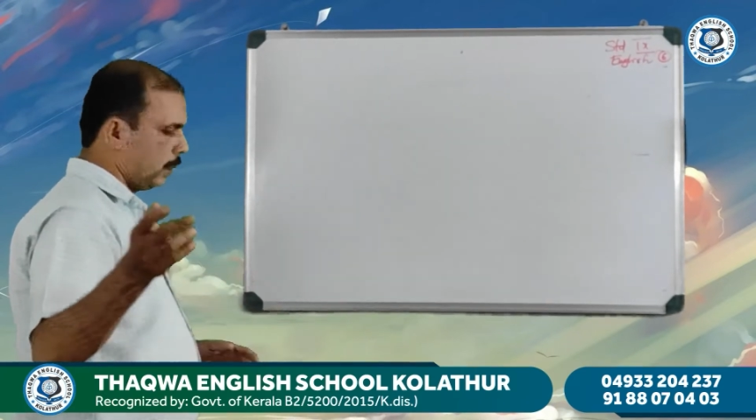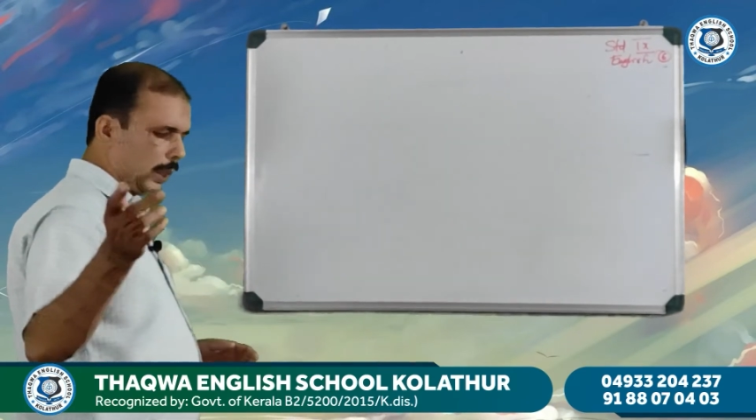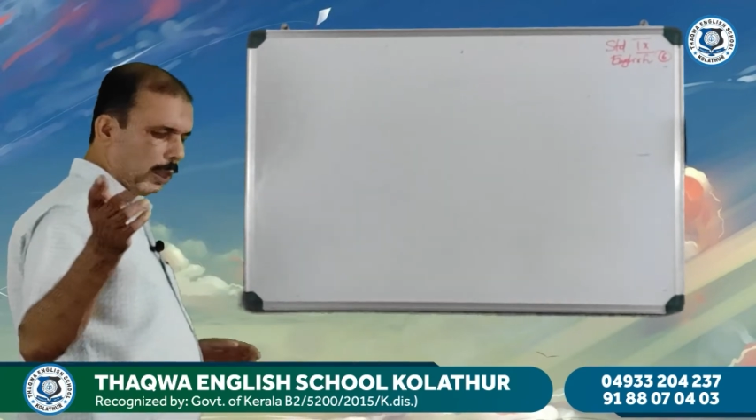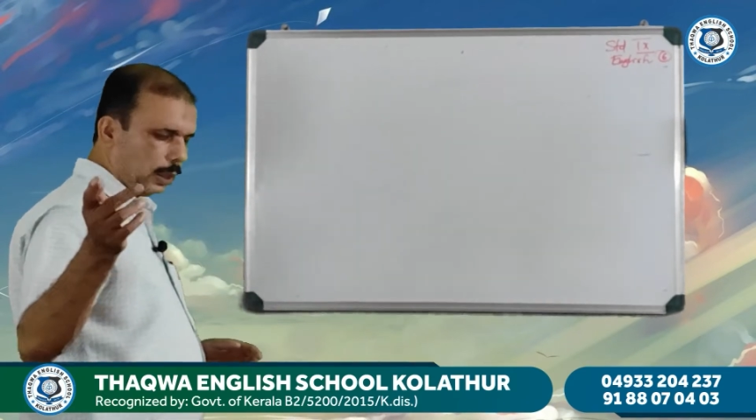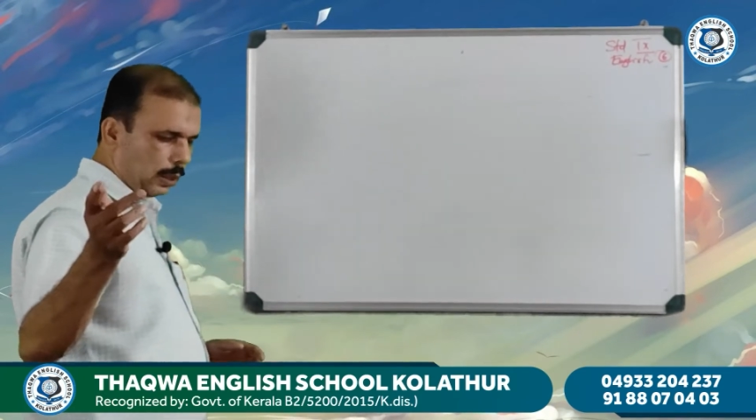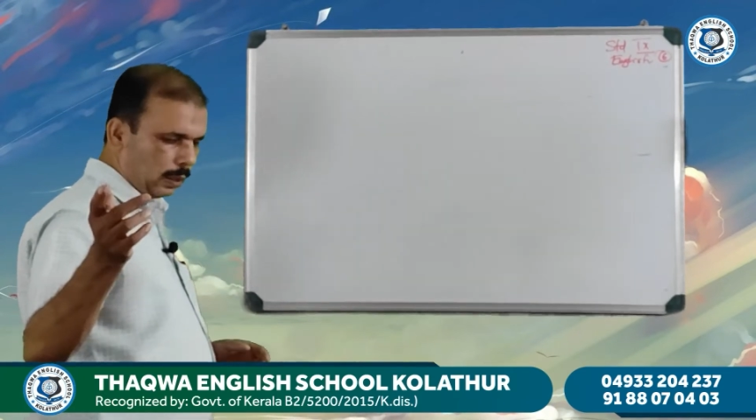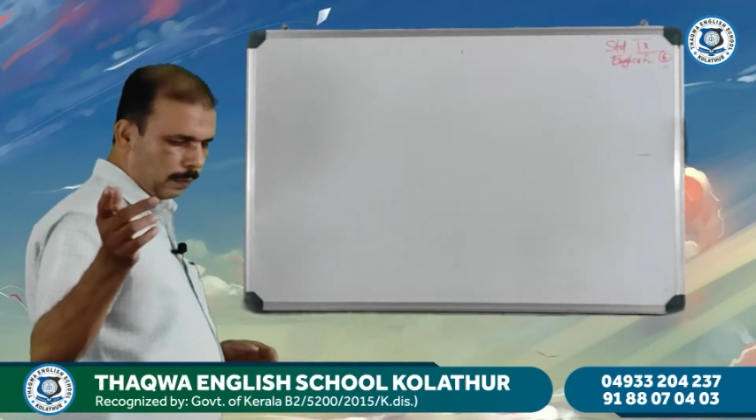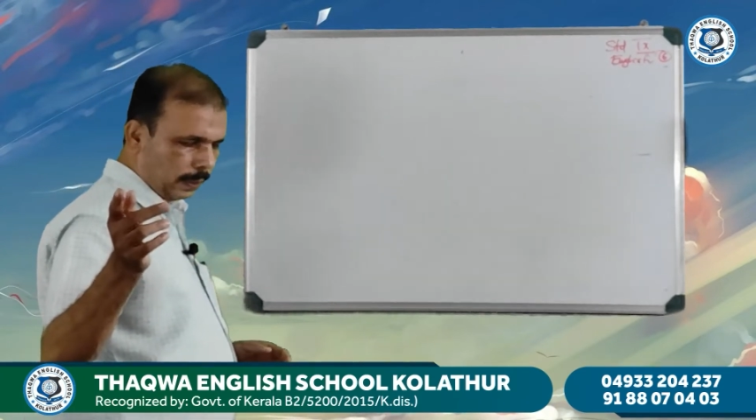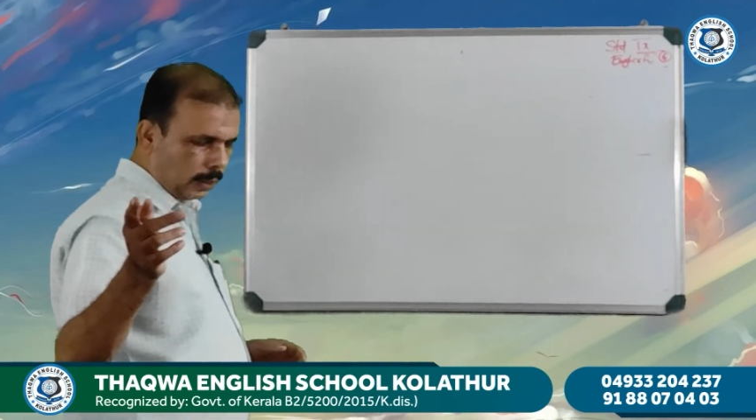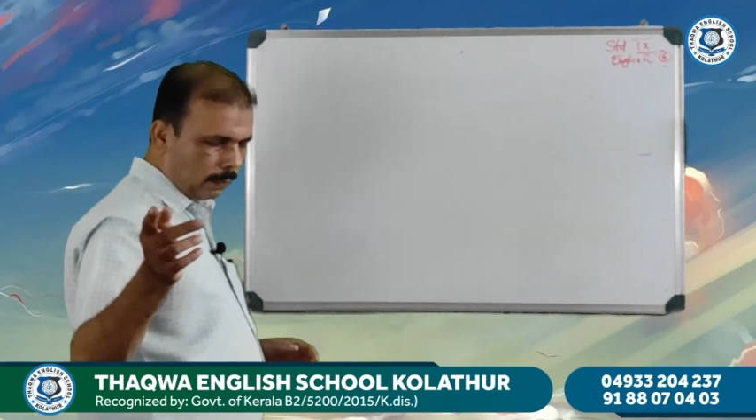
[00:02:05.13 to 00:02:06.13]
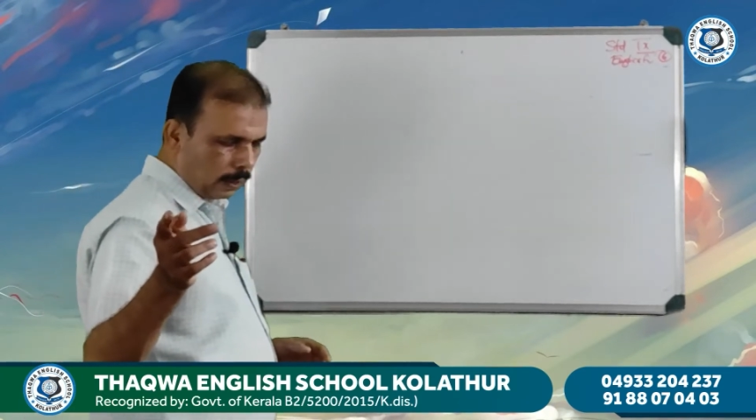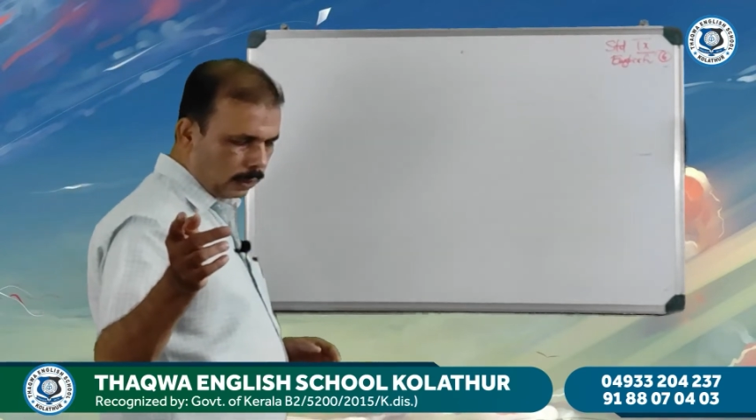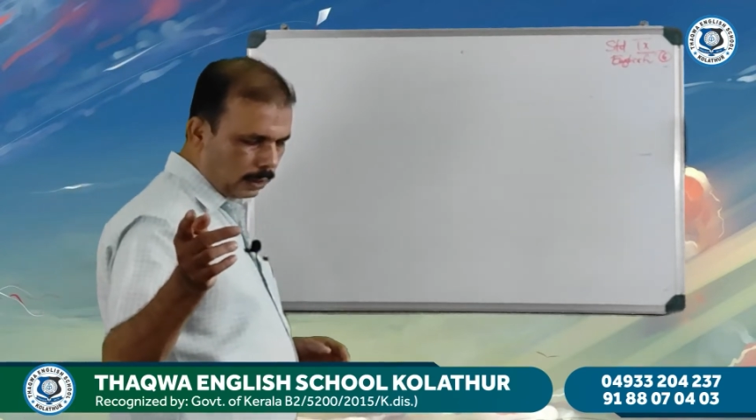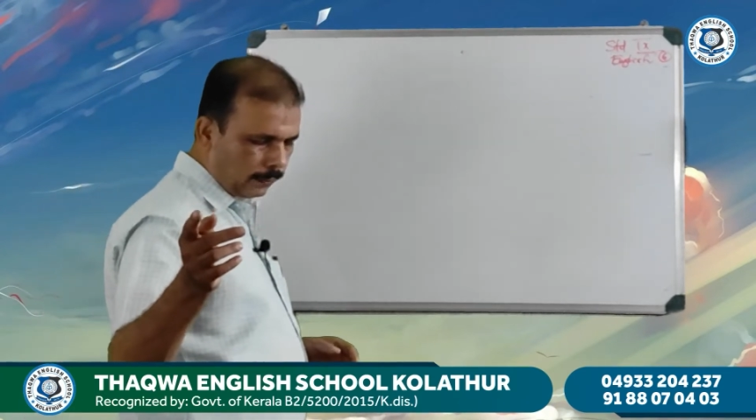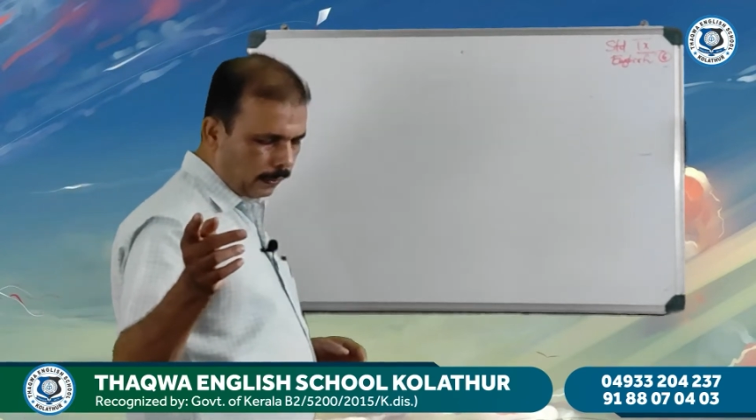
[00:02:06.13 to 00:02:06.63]
Take page number
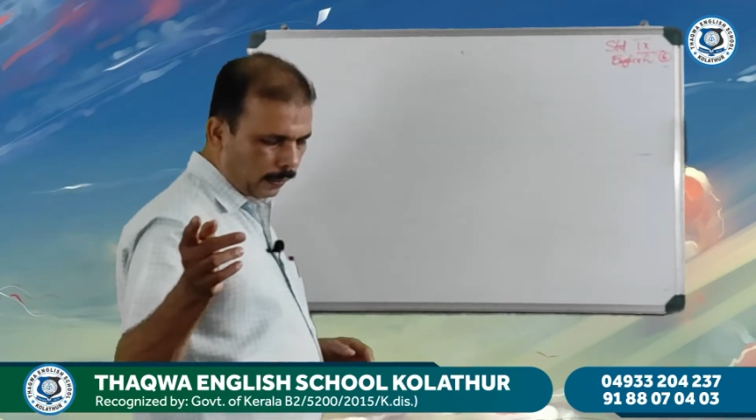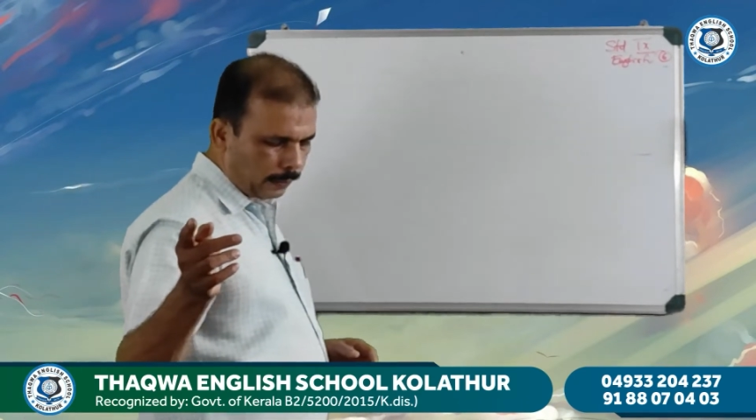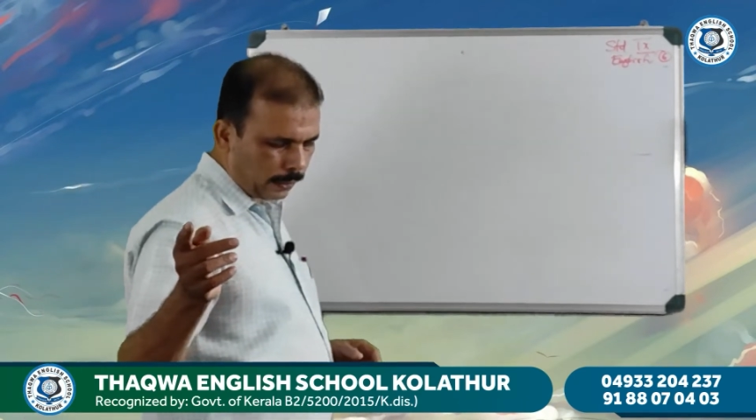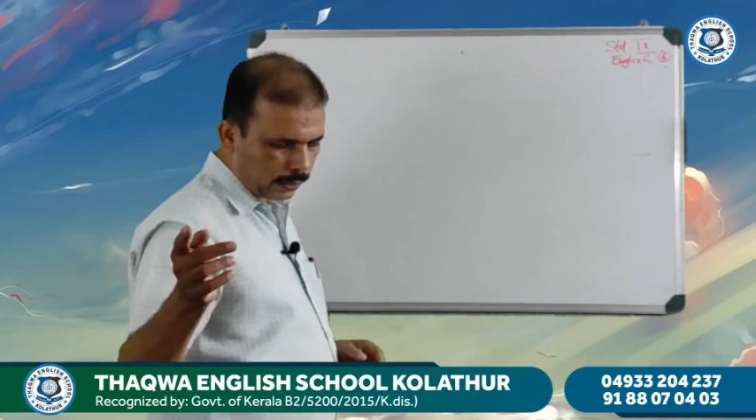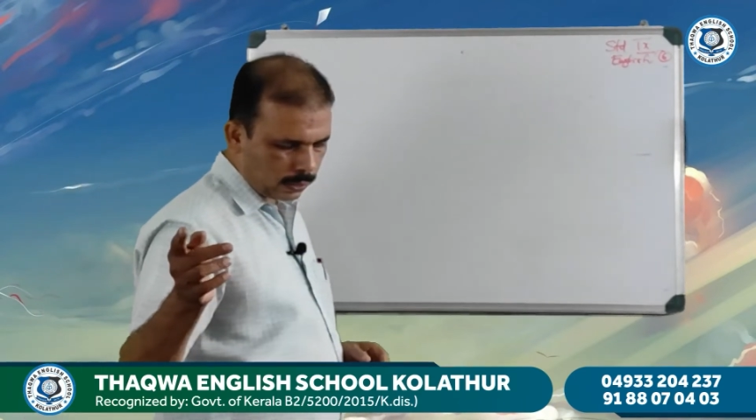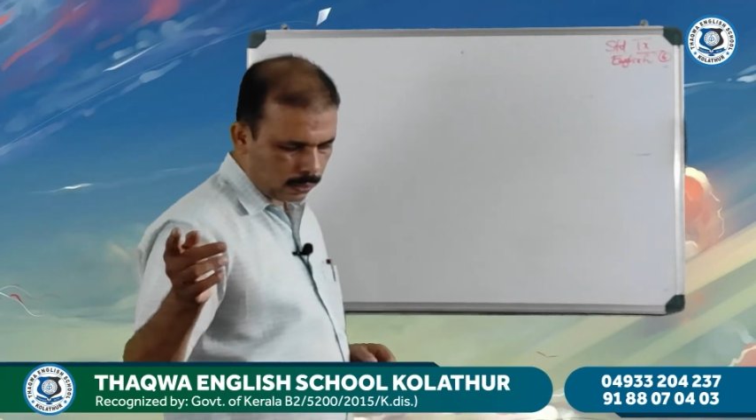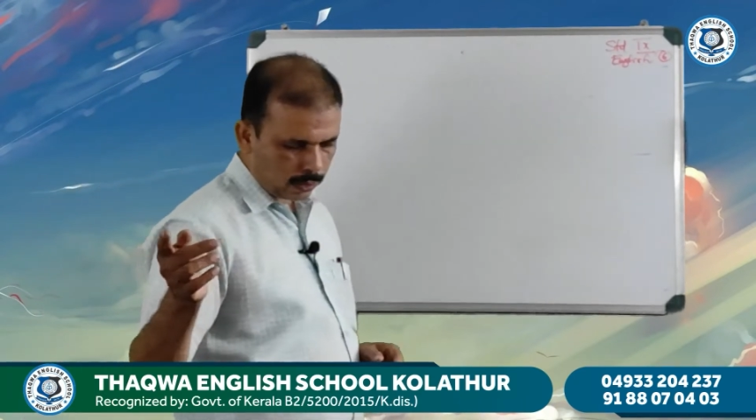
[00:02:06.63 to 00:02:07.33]
35, please